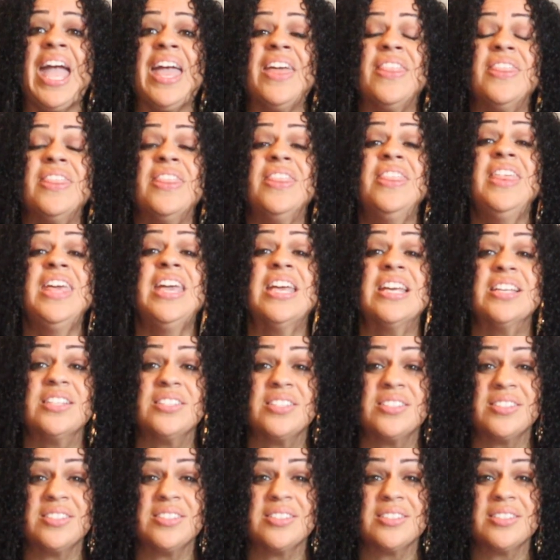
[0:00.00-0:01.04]
And
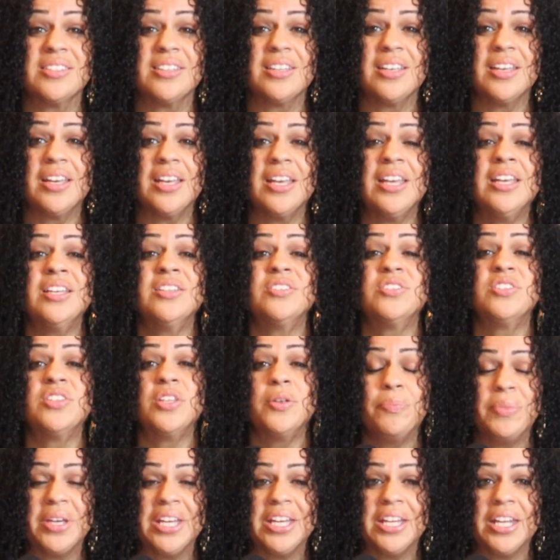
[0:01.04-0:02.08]
this is
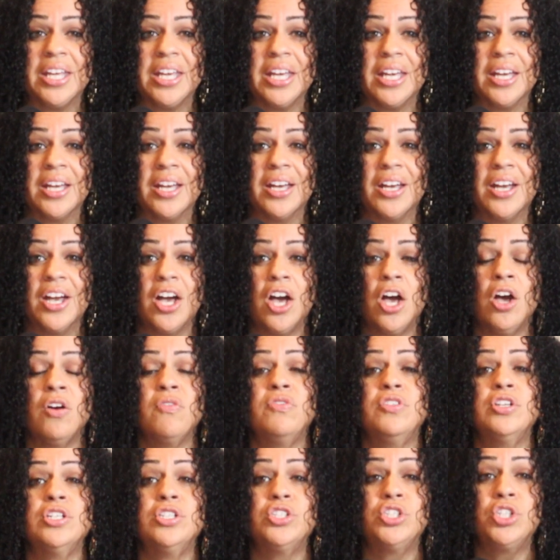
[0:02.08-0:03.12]
the meaning
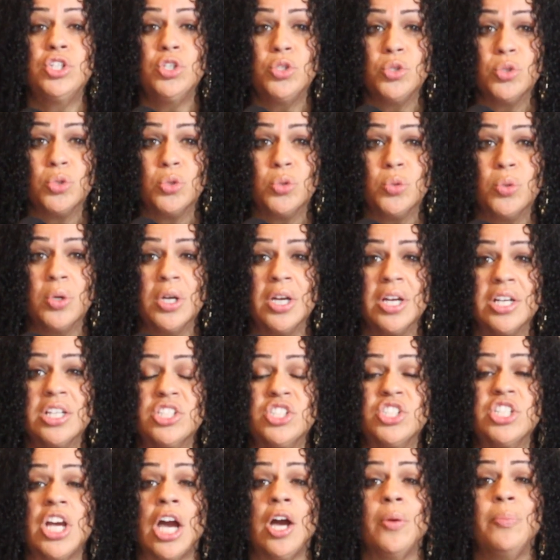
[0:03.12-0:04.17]
of the two
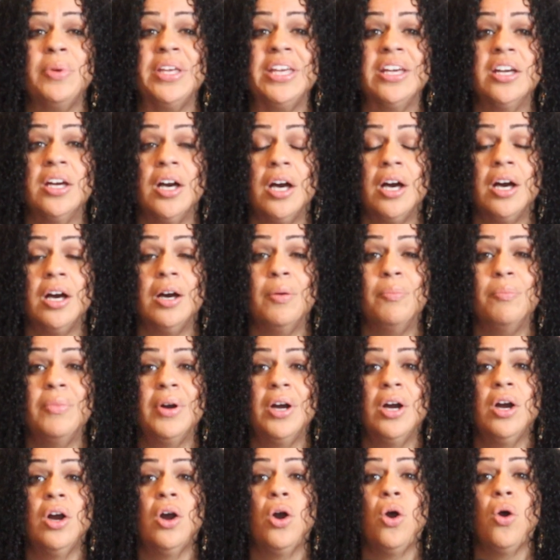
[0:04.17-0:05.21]
shall
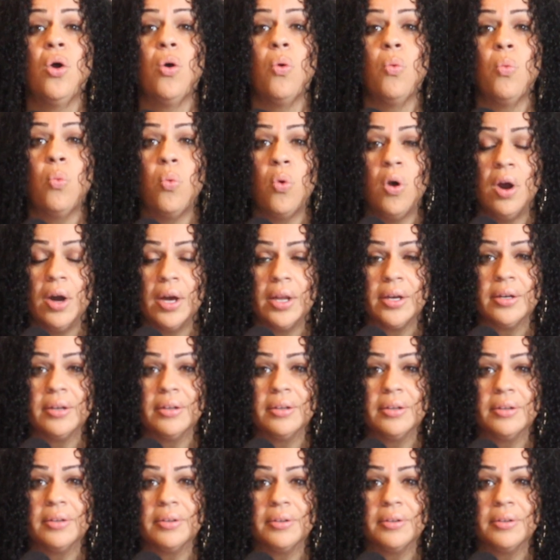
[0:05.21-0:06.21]
become one.